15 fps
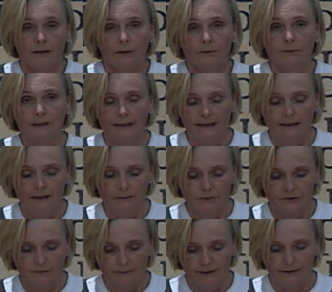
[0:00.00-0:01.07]
When I came
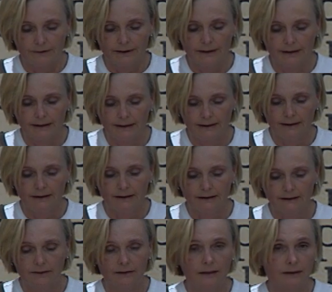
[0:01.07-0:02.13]
to America
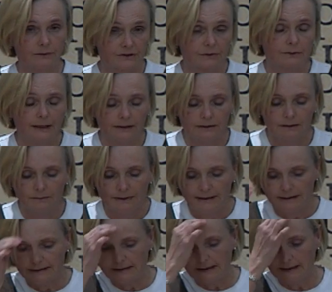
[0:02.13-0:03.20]
and I was granted my
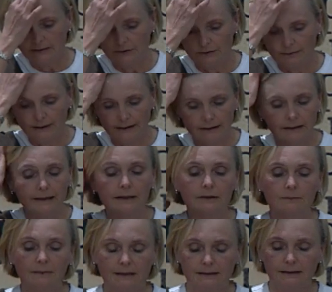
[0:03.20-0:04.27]
asylum and later
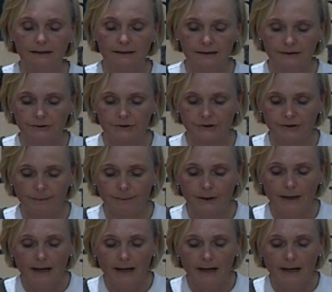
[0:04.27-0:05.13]
my citizenship,